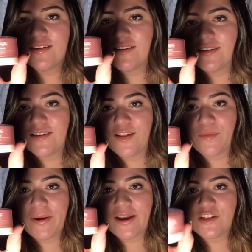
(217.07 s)
This is how the
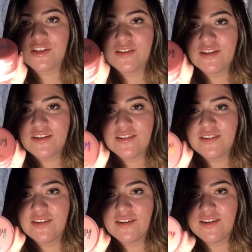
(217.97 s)
packaging
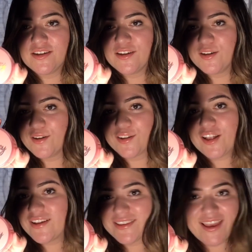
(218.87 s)
looks.
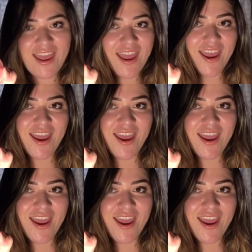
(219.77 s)
Glossy.